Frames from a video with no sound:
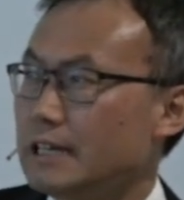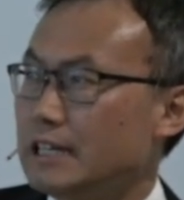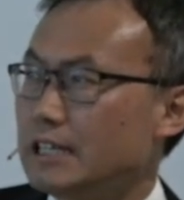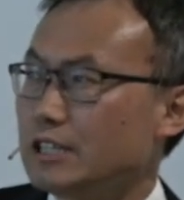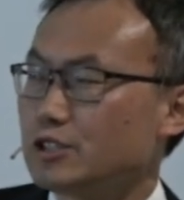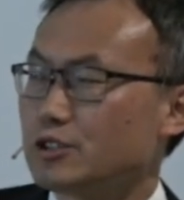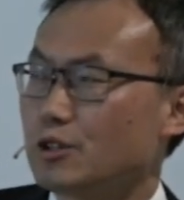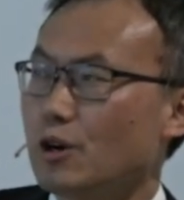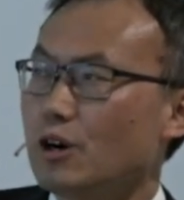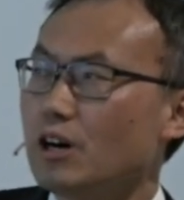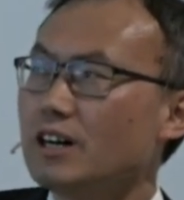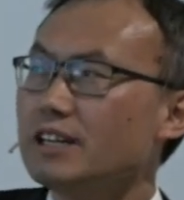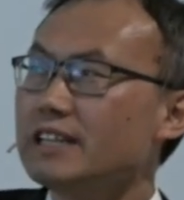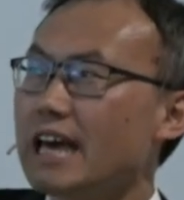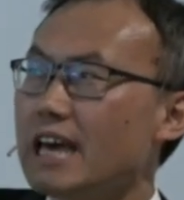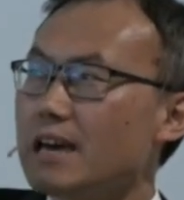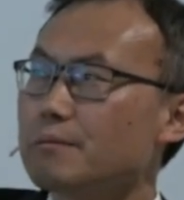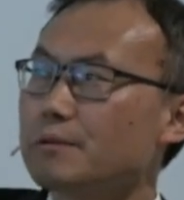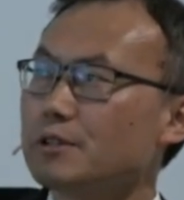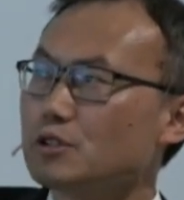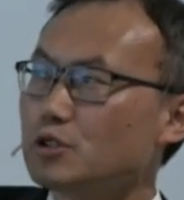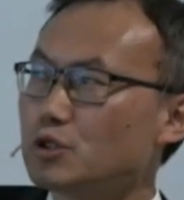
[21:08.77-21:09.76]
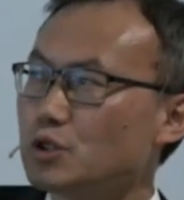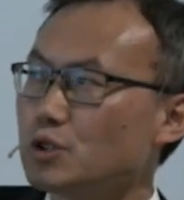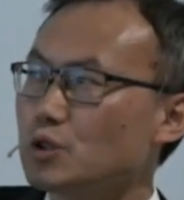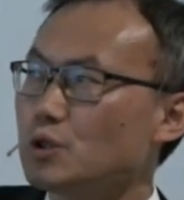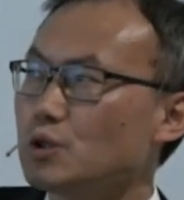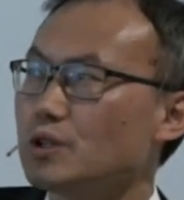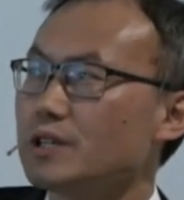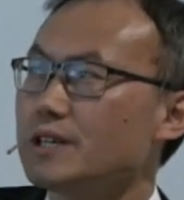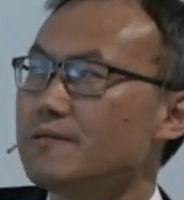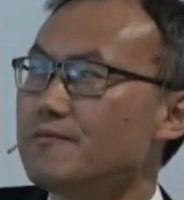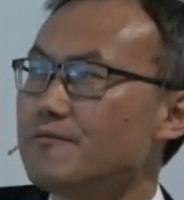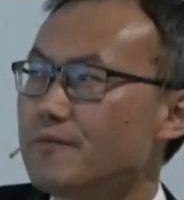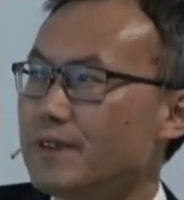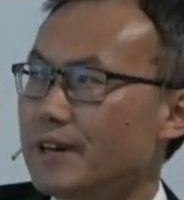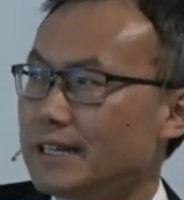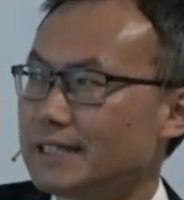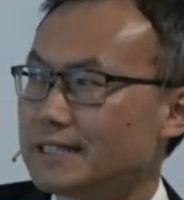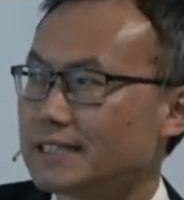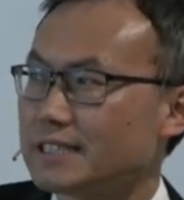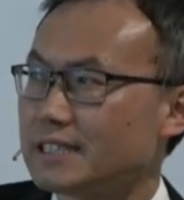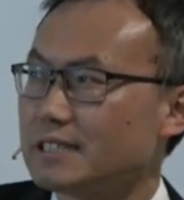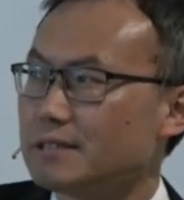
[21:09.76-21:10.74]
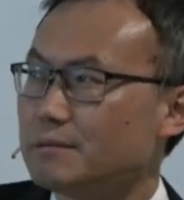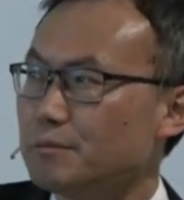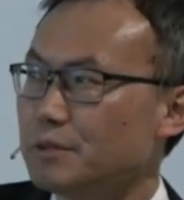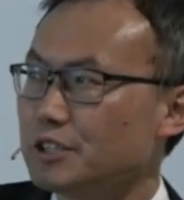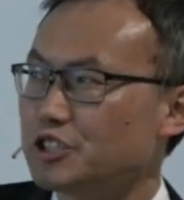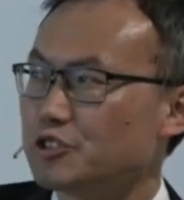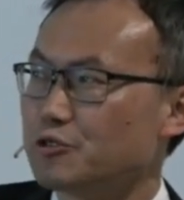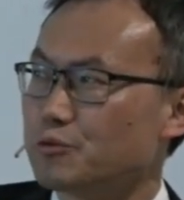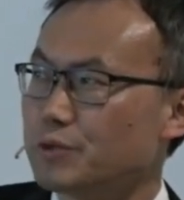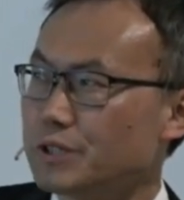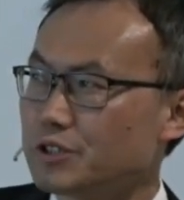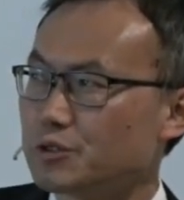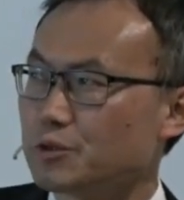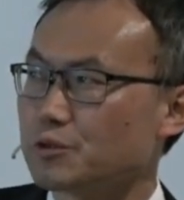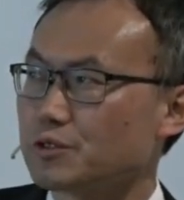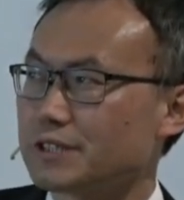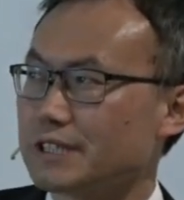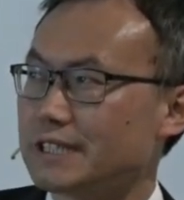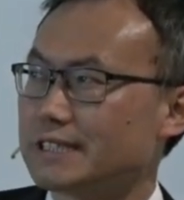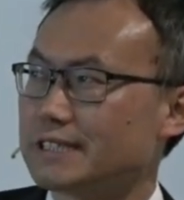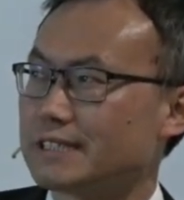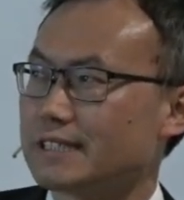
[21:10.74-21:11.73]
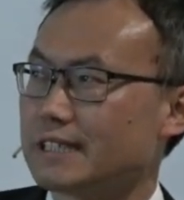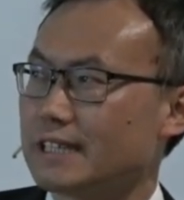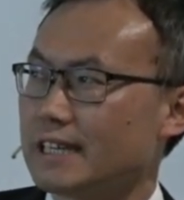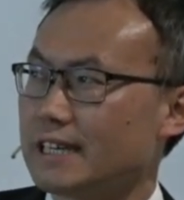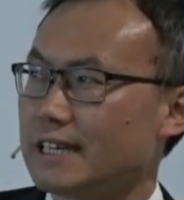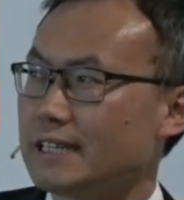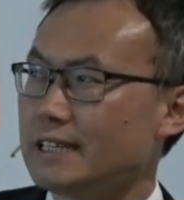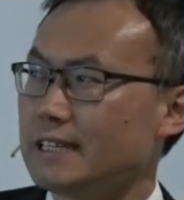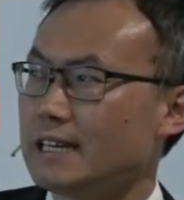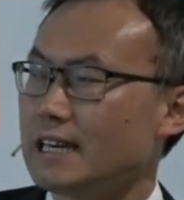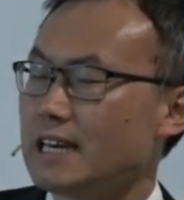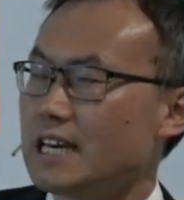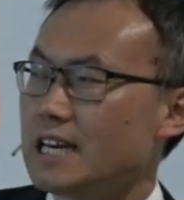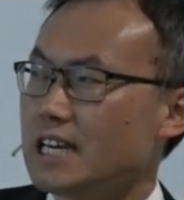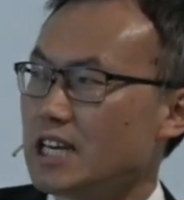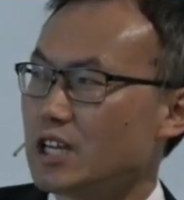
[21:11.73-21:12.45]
So unable to invest much resources in